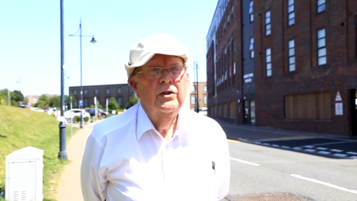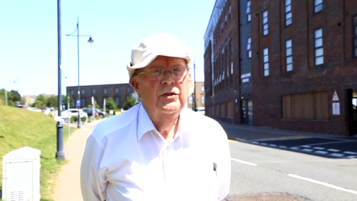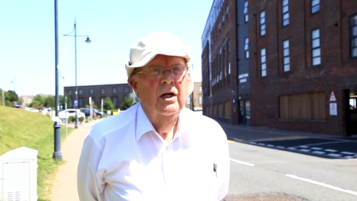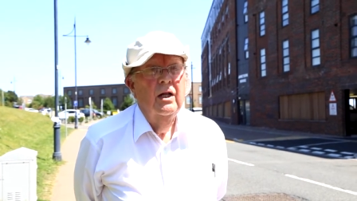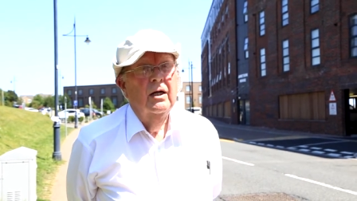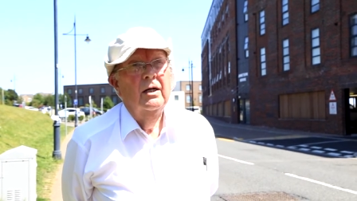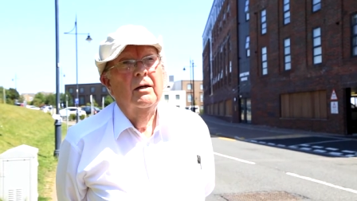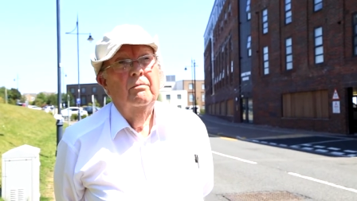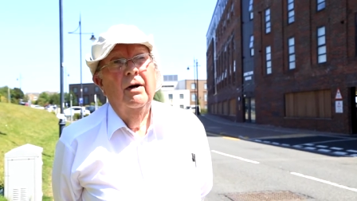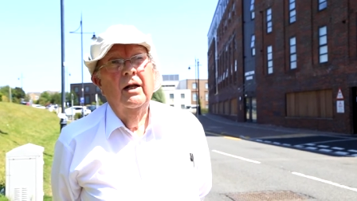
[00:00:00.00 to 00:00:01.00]
original
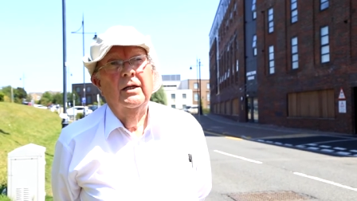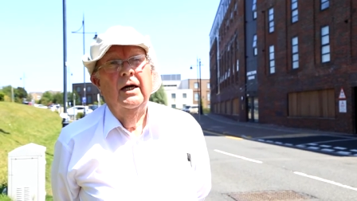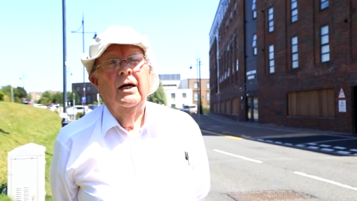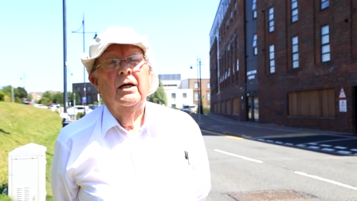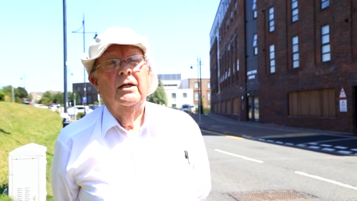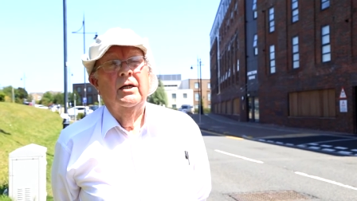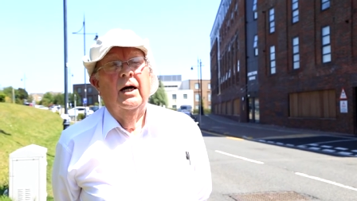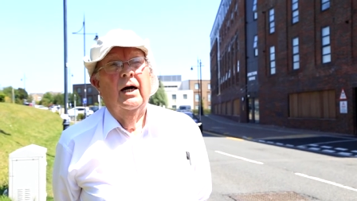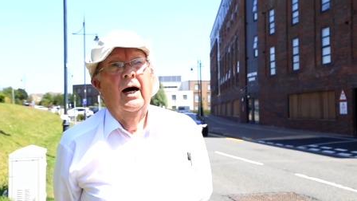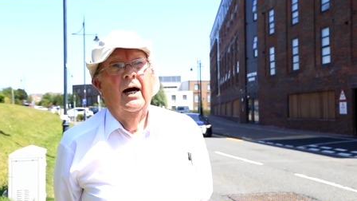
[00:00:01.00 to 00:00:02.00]
building
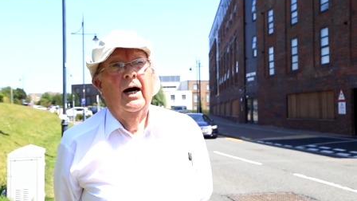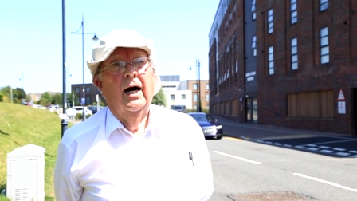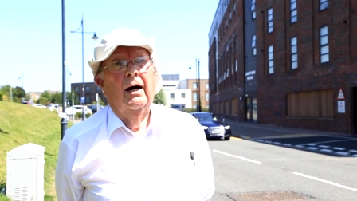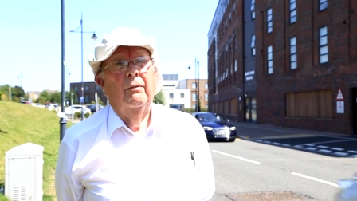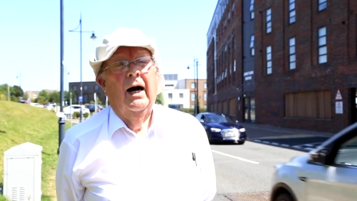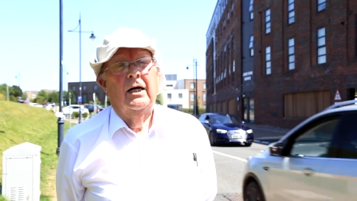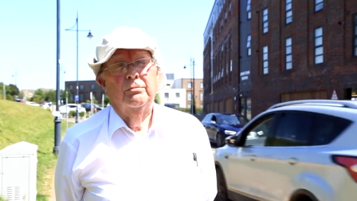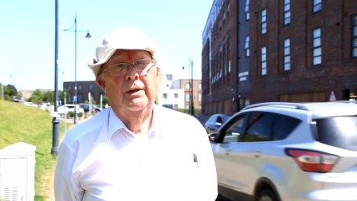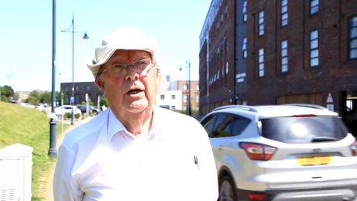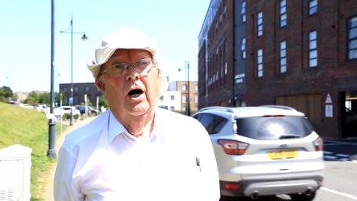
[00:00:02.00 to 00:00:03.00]
um, has
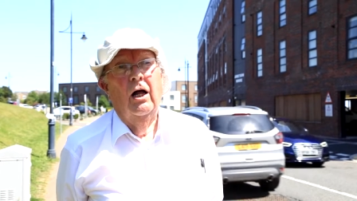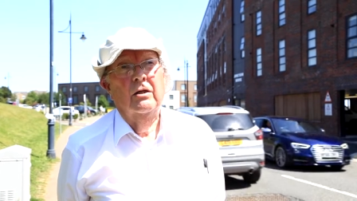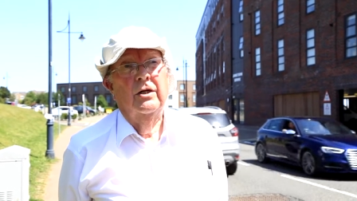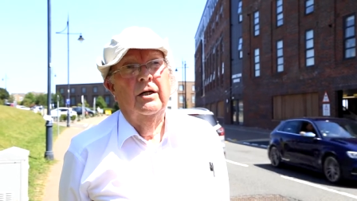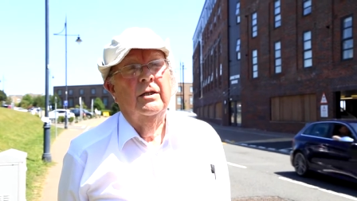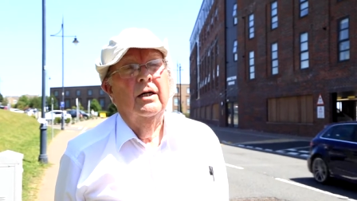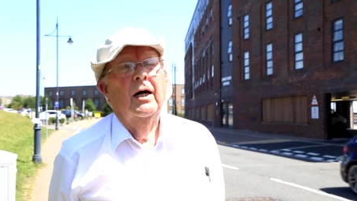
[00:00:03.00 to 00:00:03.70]
been altered,